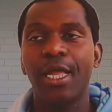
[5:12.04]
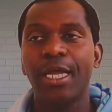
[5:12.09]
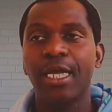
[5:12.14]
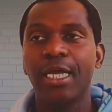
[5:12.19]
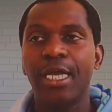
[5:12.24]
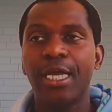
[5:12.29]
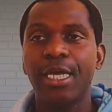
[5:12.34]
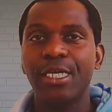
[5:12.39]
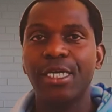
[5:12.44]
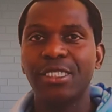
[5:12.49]

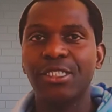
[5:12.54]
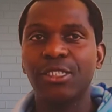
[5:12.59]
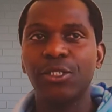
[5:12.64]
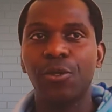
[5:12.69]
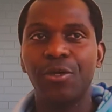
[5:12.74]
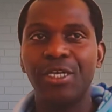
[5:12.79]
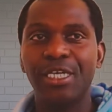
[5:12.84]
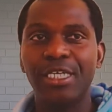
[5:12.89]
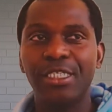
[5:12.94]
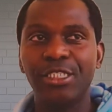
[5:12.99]
So
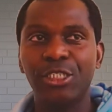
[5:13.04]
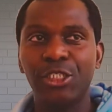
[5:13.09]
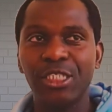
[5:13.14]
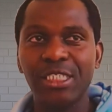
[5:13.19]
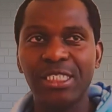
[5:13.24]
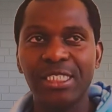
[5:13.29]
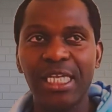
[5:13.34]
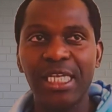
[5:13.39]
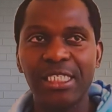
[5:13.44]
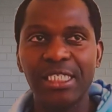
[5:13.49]
it's just
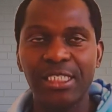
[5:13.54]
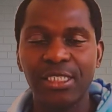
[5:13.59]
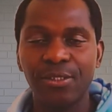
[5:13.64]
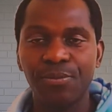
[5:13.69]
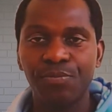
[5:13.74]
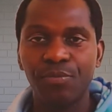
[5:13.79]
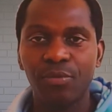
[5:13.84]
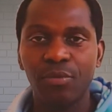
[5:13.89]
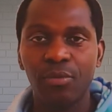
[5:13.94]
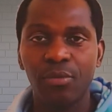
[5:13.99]
that
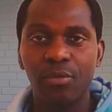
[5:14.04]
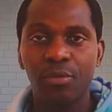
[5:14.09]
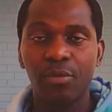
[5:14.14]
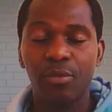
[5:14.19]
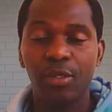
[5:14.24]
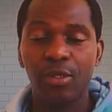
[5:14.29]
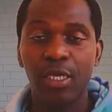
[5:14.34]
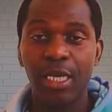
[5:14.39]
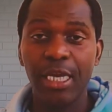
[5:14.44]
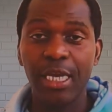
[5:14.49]
In
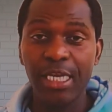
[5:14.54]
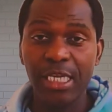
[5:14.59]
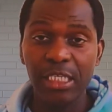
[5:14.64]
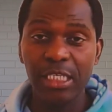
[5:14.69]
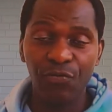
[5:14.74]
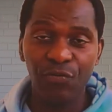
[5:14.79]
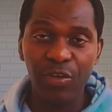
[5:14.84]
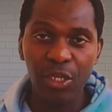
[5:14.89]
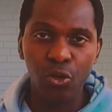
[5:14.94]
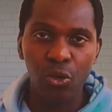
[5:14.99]
this
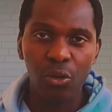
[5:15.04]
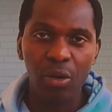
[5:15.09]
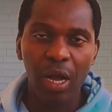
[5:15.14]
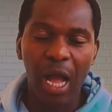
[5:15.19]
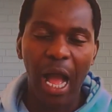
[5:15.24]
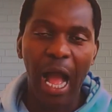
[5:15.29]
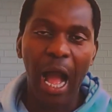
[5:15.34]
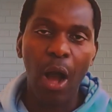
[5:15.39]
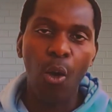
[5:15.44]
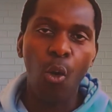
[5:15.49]
video, I
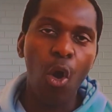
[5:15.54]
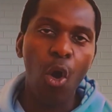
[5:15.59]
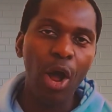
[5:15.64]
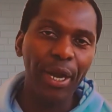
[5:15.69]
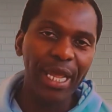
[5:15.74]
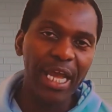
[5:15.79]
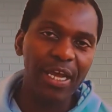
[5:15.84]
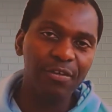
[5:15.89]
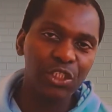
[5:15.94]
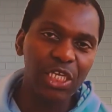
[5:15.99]
won't have
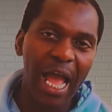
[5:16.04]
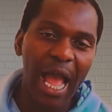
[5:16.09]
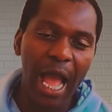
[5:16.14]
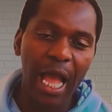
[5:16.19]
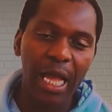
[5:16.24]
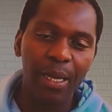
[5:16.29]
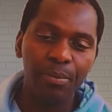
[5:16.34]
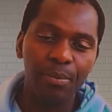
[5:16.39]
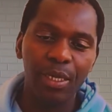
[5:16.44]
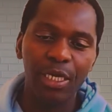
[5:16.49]
time
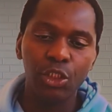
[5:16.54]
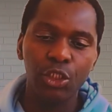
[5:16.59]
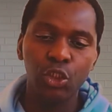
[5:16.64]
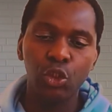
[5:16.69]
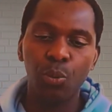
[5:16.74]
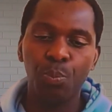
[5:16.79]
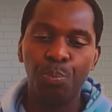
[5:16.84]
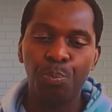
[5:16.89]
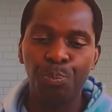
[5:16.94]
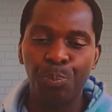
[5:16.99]
to
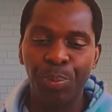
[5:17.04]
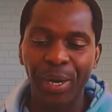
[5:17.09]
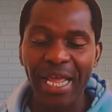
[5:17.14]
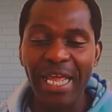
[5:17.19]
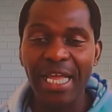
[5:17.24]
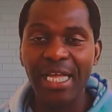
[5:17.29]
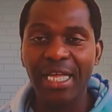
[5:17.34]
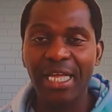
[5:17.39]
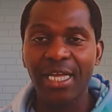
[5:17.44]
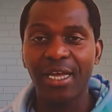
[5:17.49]
break
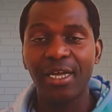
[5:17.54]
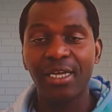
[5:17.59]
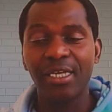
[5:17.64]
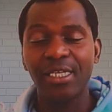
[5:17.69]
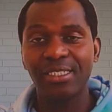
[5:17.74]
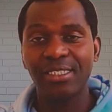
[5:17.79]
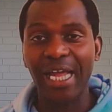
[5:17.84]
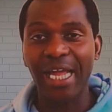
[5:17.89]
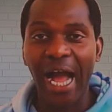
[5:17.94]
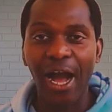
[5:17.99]

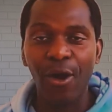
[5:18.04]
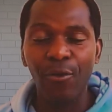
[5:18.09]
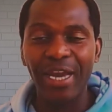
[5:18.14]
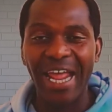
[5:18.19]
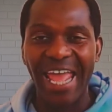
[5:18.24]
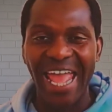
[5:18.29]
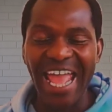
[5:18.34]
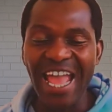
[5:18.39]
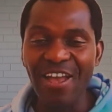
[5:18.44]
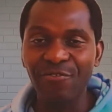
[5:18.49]
down
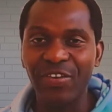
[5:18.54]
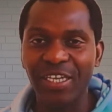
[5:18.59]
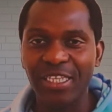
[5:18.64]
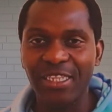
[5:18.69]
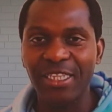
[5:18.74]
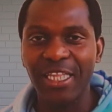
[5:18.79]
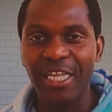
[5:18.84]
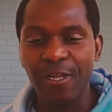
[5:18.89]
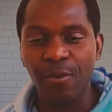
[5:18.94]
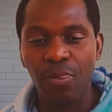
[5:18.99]

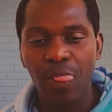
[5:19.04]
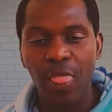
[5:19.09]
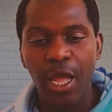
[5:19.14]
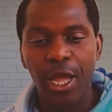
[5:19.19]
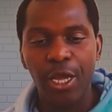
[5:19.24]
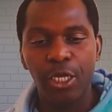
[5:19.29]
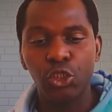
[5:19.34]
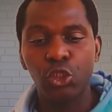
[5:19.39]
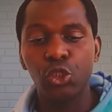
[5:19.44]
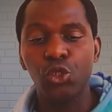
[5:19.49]
everything
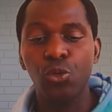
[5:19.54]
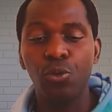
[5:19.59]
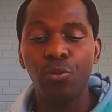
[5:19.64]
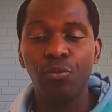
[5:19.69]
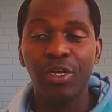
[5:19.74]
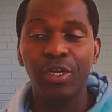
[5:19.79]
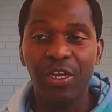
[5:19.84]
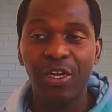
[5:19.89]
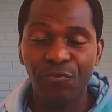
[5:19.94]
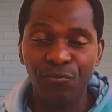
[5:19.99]
to the
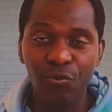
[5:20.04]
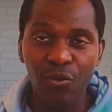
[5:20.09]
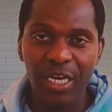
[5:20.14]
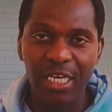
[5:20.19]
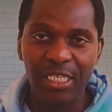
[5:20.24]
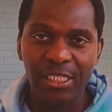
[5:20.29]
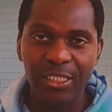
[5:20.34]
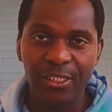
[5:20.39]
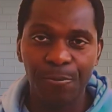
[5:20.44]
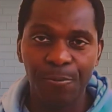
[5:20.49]
fullest,
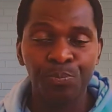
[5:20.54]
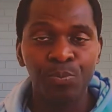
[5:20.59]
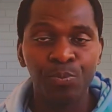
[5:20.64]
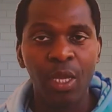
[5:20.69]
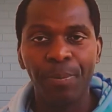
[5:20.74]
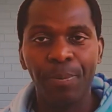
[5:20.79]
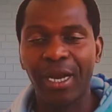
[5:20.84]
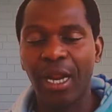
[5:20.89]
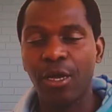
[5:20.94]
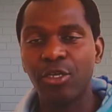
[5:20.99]
but I
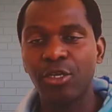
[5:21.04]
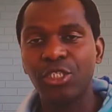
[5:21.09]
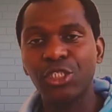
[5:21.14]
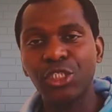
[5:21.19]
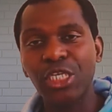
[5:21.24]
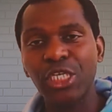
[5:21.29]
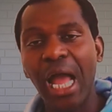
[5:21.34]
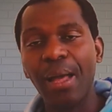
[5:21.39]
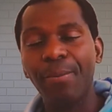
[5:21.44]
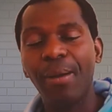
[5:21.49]
will try by
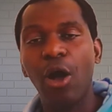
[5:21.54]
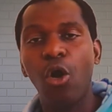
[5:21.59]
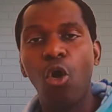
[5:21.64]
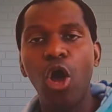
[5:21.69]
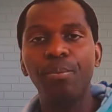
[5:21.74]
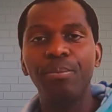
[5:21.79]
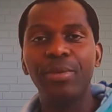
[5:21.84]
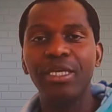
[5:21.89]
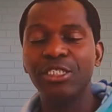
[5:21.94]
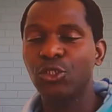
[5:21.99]
all
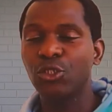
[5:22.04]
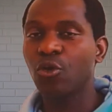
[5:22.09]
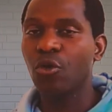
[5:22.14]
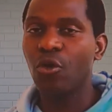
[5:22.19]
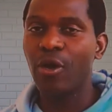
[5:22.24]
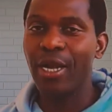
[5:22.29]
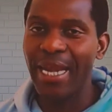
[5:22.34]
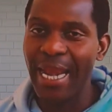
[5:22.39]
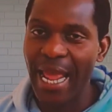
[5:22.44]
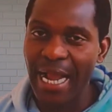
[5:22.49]
means to
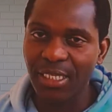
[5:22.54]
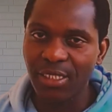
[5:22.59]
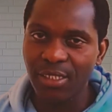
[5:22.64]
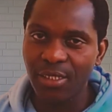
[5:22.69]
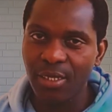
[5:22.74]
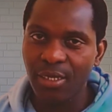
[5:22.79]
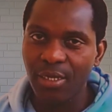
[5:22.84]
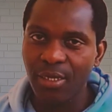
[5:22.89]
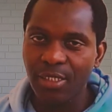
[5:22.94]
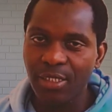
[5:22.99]
connect
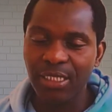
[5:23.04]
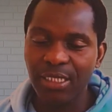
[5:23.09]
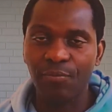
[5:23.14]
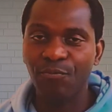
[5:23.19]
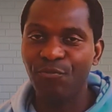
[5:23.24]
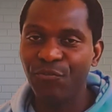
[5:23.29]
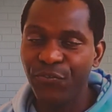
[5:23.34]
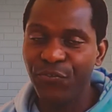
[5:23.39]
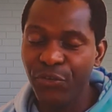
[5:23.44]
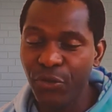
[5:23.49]
some
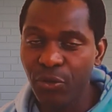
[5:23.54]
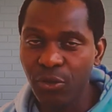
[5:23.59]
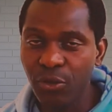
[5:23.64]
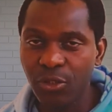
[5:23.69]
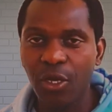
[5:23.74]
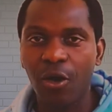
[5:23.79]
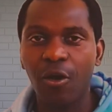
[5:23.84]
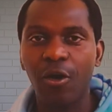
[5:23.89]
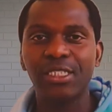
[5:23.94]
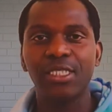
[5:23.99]
few dots
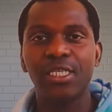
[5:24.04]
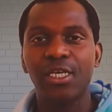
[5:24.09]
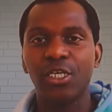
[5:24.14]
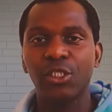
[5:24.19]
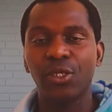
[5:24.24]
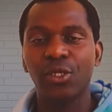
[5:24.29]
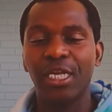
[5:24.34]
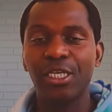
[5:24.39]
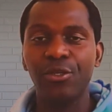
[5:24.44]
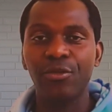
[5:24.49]
so that
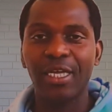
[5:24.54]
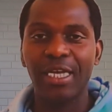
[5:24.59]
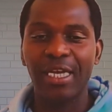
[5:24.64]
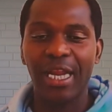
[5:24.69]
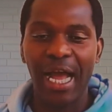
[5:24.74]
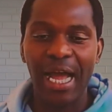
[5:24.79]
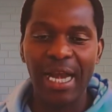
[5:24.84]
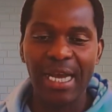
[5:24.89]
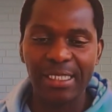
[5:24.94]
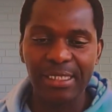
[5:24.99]
you can
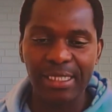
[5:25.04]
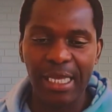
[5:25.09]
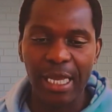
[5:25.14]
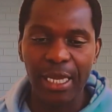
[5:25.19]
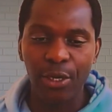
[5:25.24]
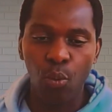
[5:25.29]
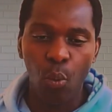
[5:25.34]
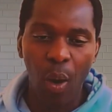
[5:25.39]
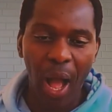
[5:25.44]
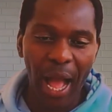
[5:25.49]
understand
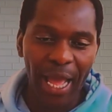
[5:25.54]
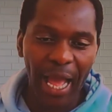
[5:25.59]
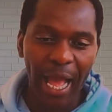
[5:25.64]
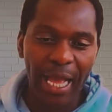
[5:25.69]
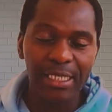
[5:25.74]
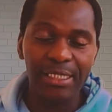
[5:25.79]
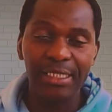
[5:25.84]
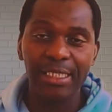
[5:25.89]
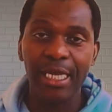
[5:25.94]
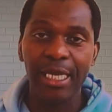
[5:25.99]
why I
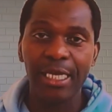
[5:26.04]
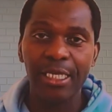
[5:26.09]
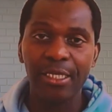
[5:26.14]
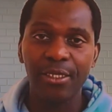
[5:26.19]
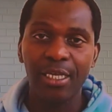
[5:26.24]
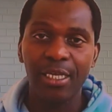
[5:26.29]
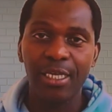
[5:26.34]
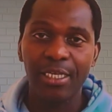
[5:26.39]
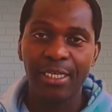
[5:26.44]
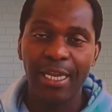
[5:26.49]
say
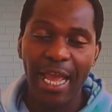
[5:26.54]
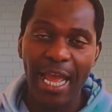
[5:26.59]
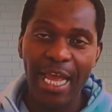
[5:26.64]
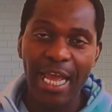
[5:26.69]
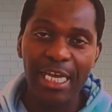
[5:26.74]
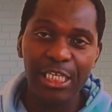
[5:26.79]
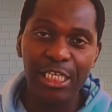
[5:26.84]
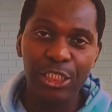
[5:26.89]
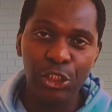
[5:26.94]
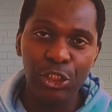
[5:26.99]
the
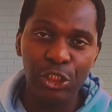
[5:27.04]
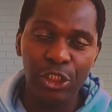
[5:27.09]
ancient